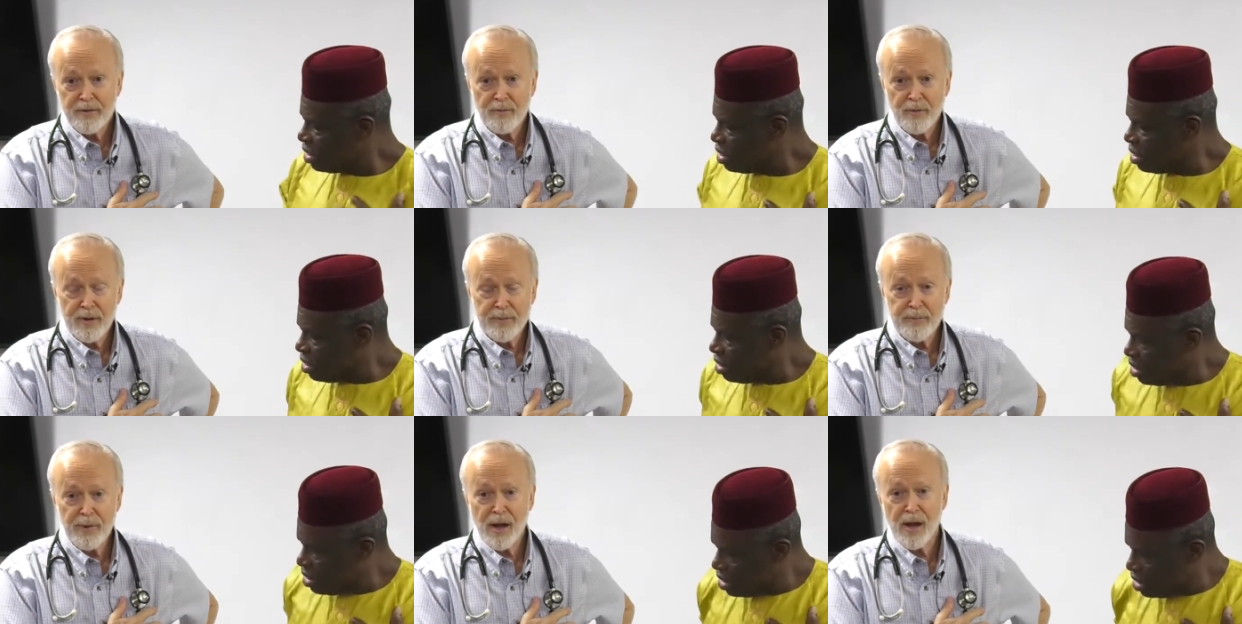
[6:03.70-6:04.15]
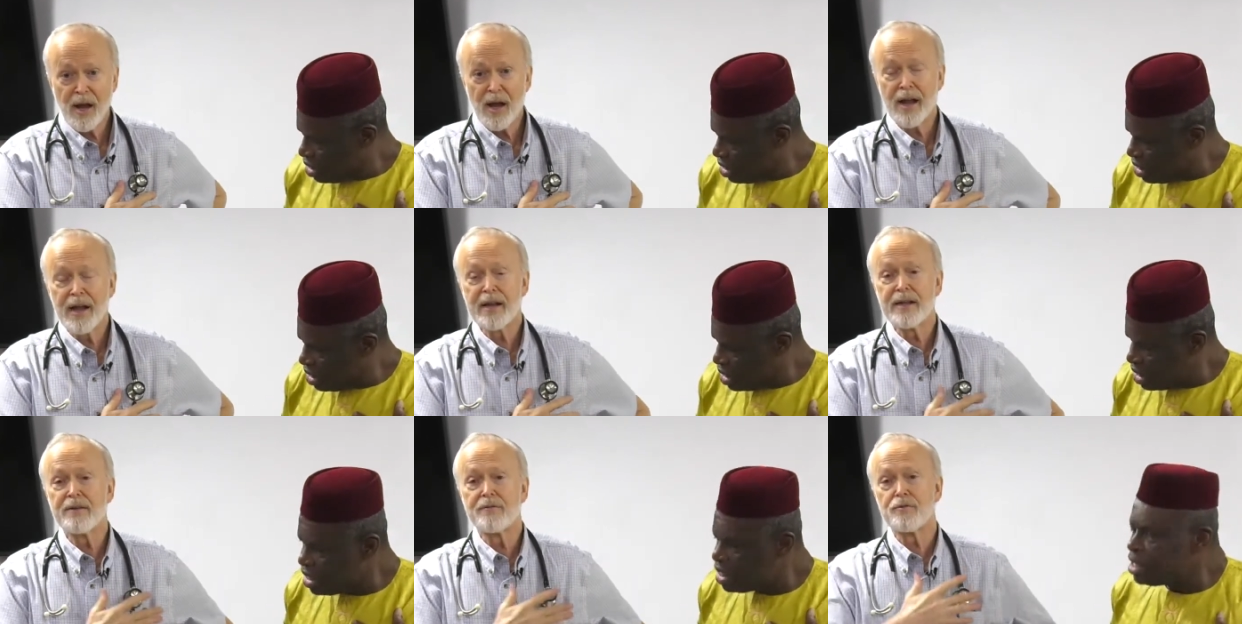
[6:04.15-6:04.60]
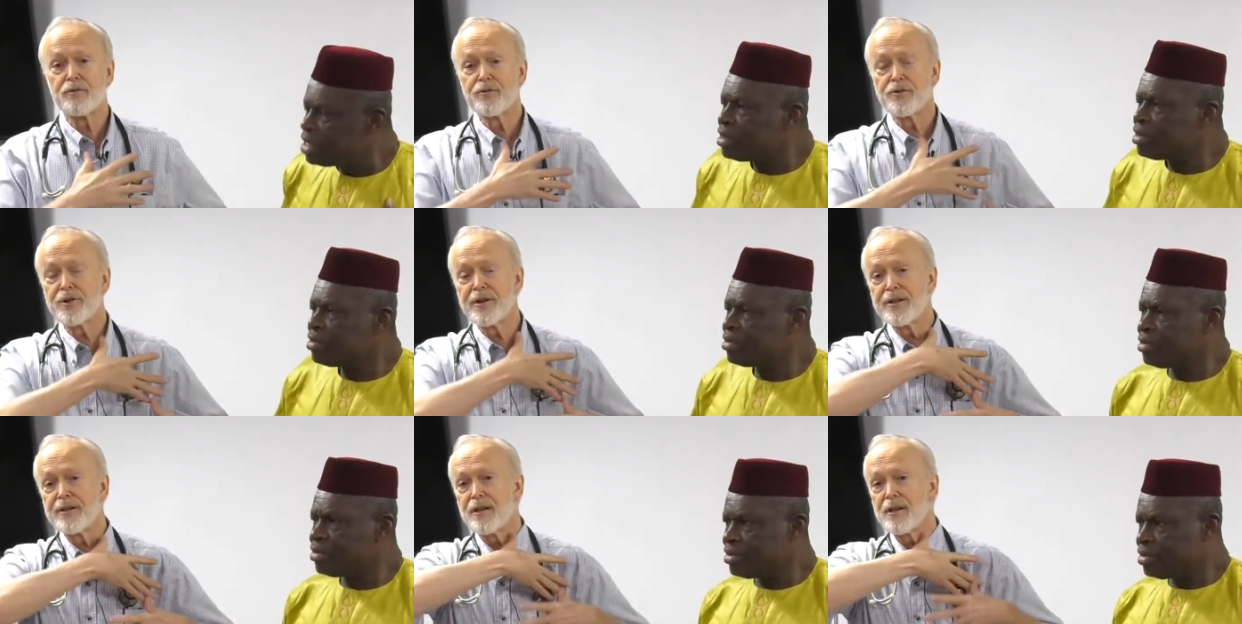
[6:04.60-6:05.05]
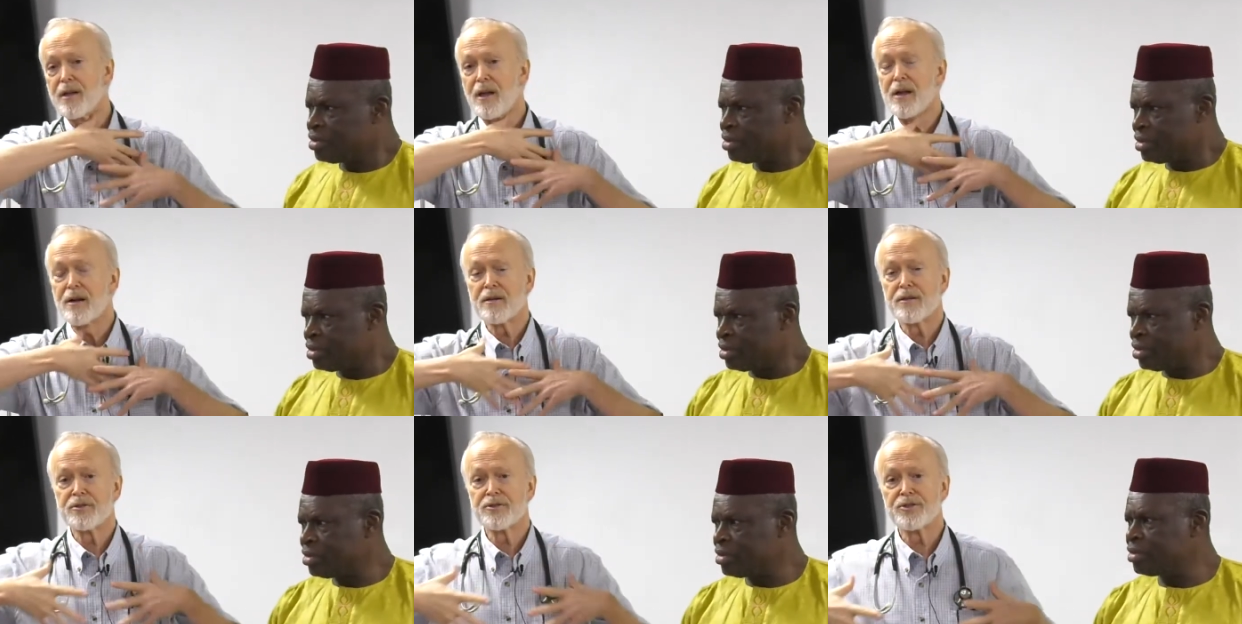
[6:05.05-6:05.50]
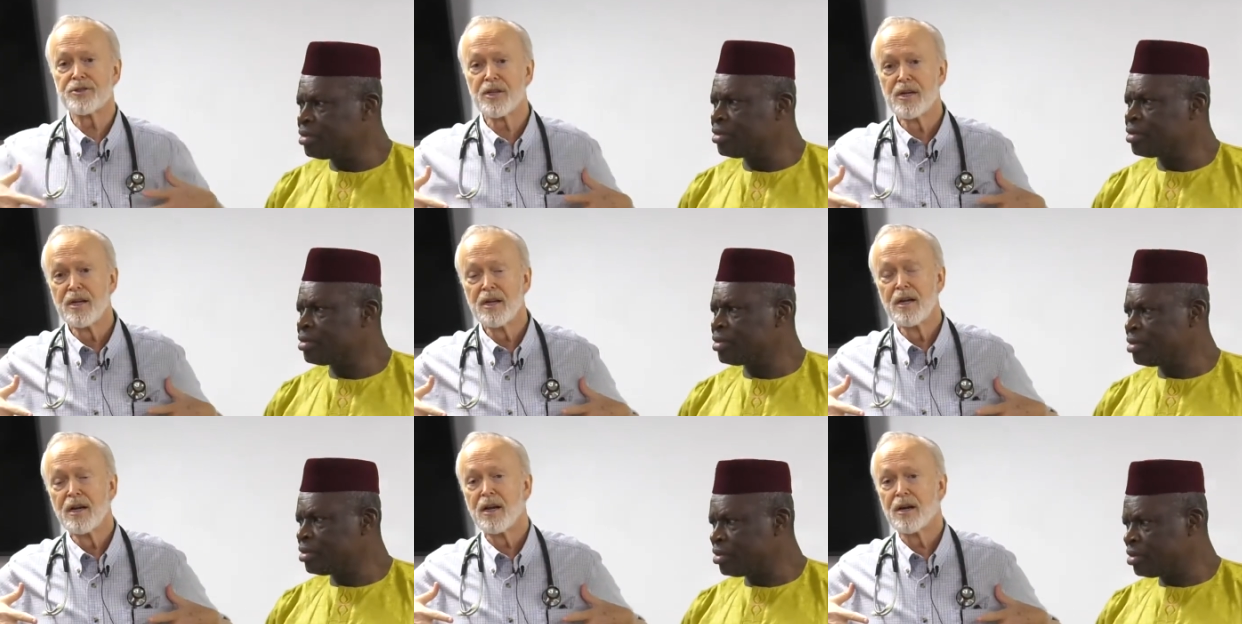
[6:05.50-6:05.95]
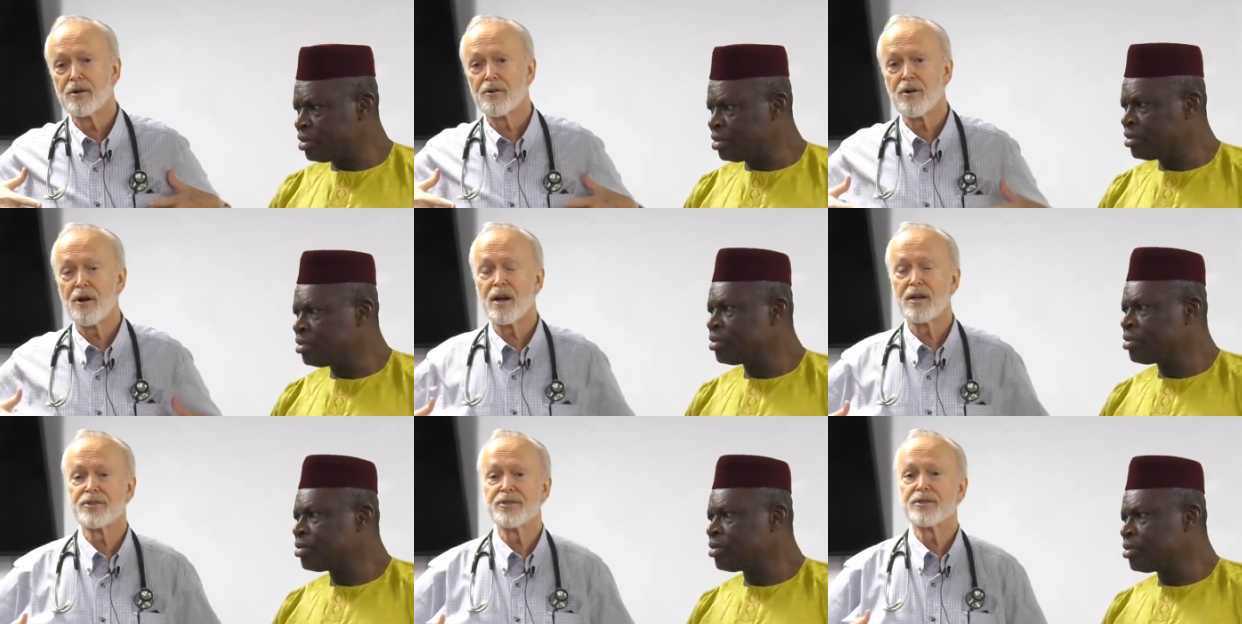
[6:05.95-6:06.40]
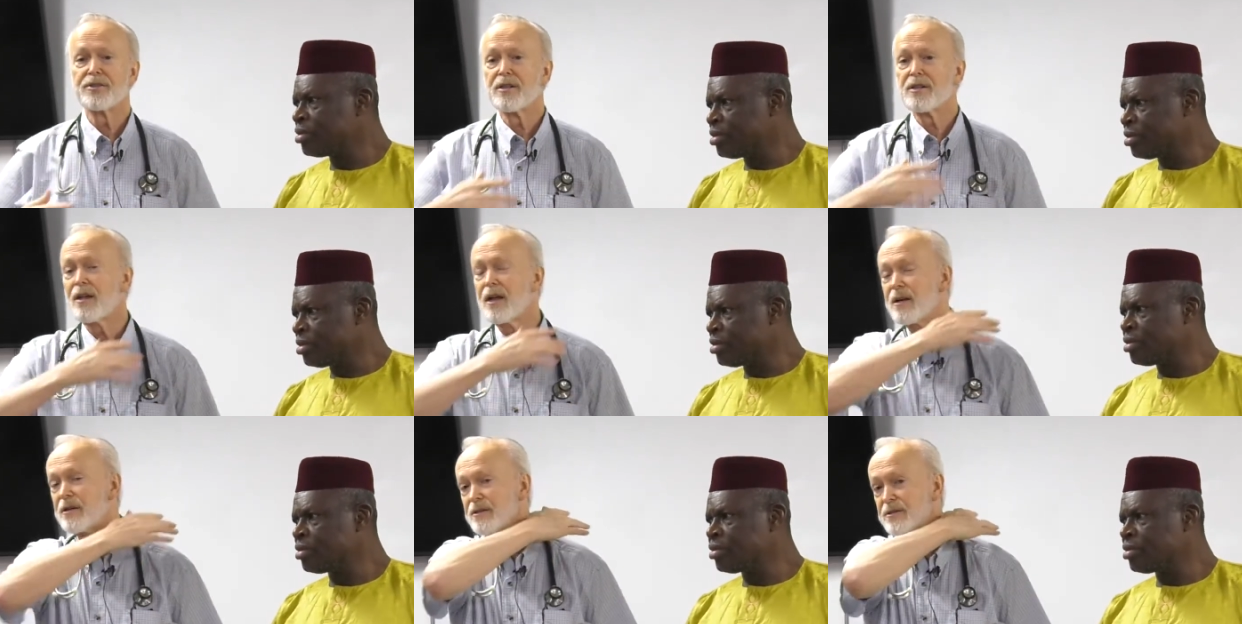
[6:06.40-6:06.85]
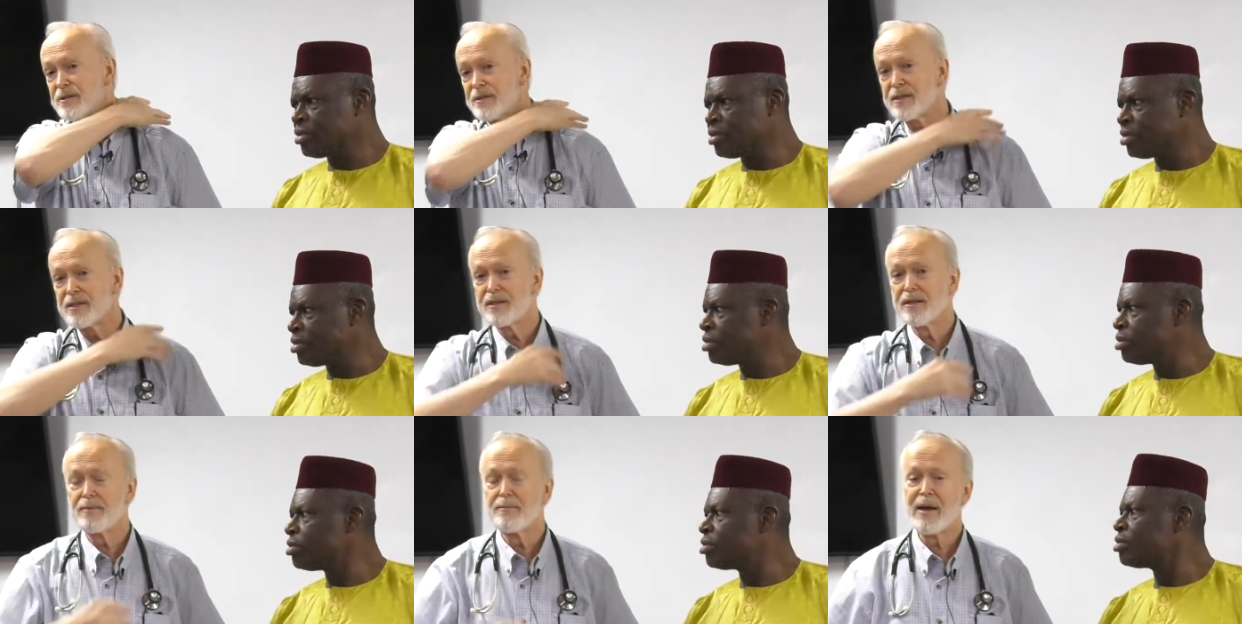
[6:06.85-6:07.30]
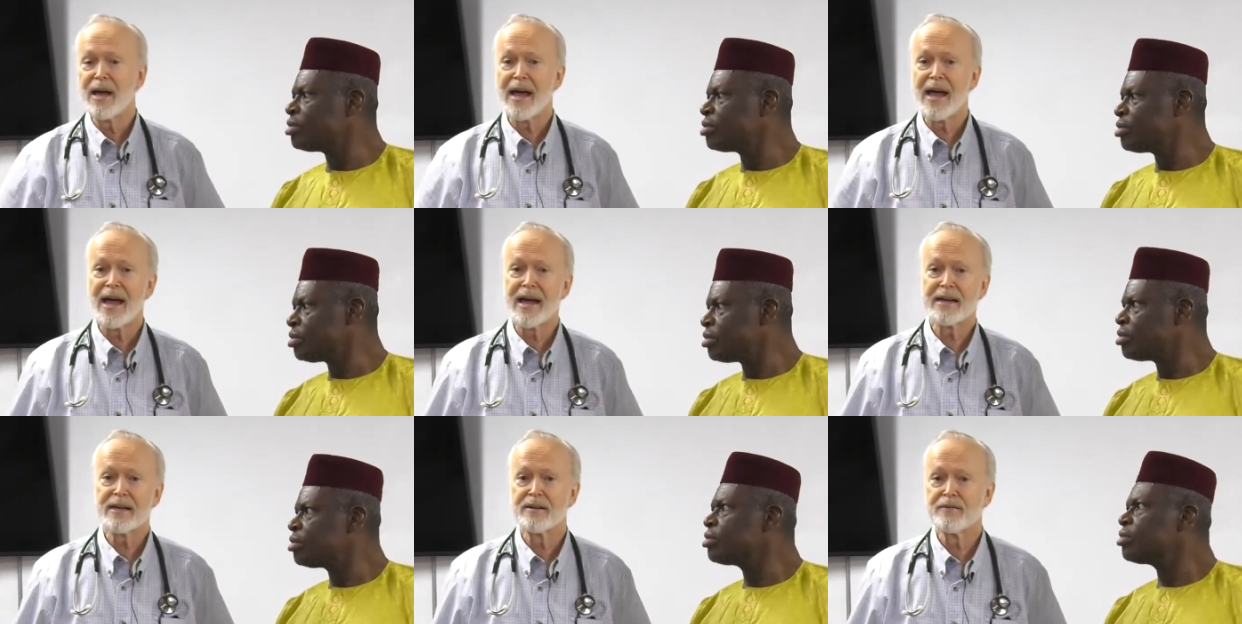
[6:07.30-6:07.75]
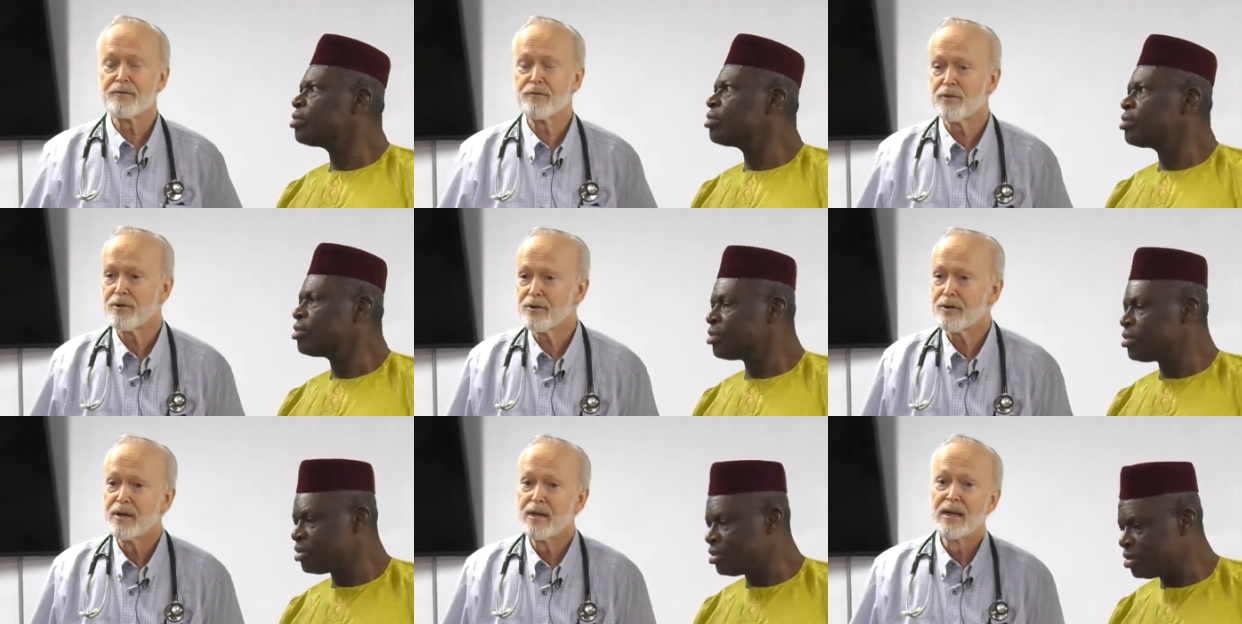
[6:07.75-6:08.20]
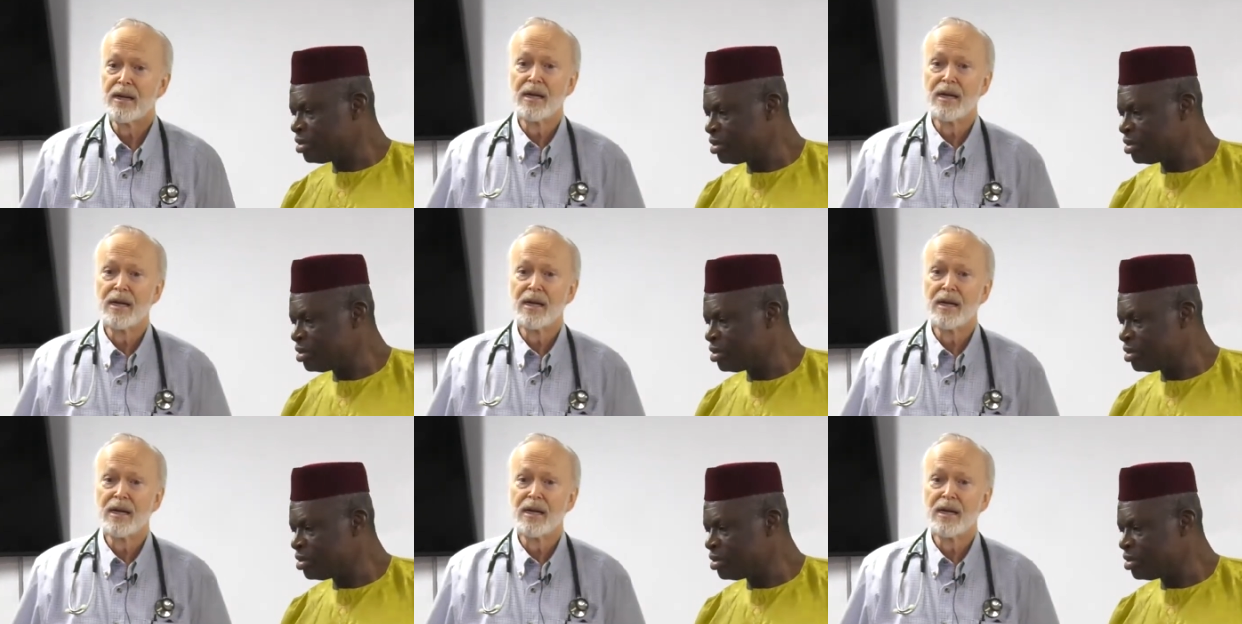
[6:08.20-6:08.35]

Speaker 1: and one behind. If we're treating the lungs, across the lungs and in the back. If we're